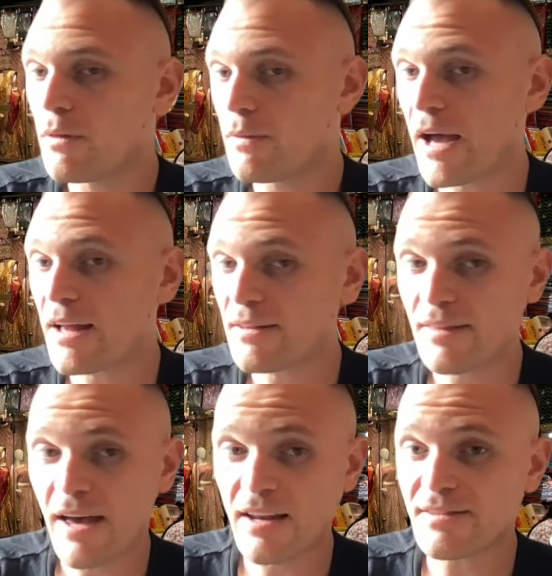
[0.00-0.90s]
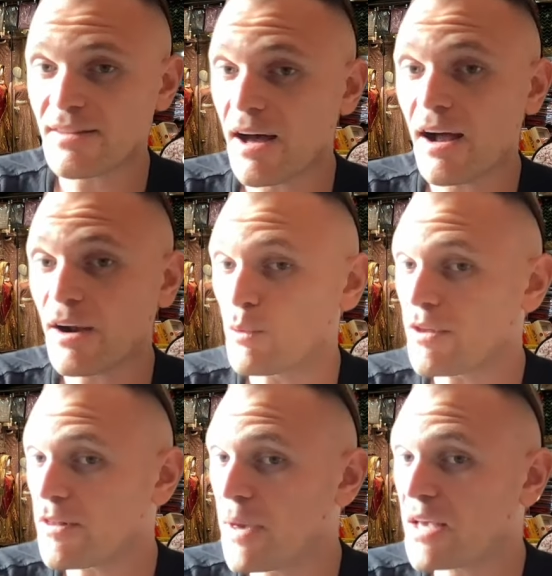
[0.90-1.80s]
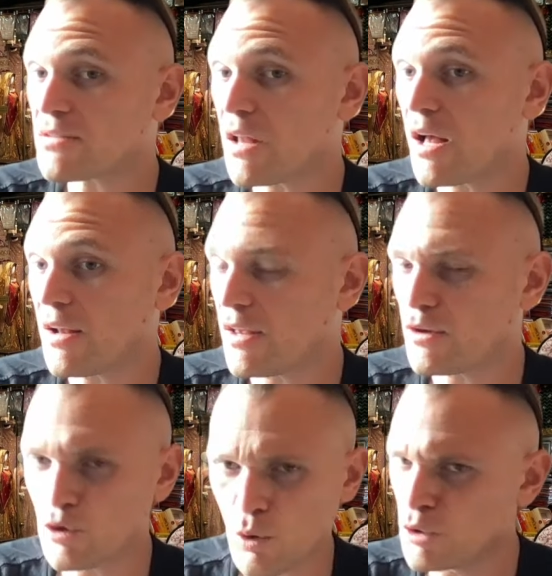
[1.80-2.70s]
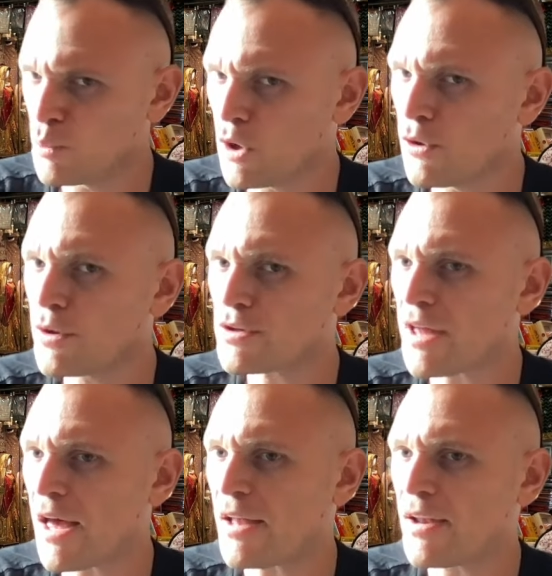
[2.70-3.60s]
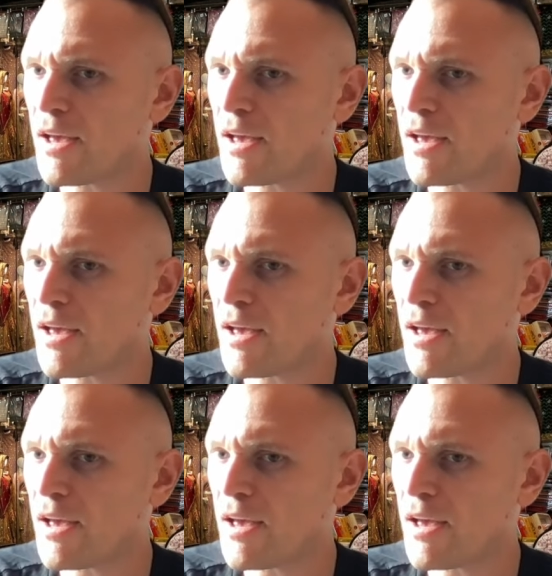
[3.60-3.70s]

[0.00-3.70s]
that that is not within the baseline, and so you will notice that,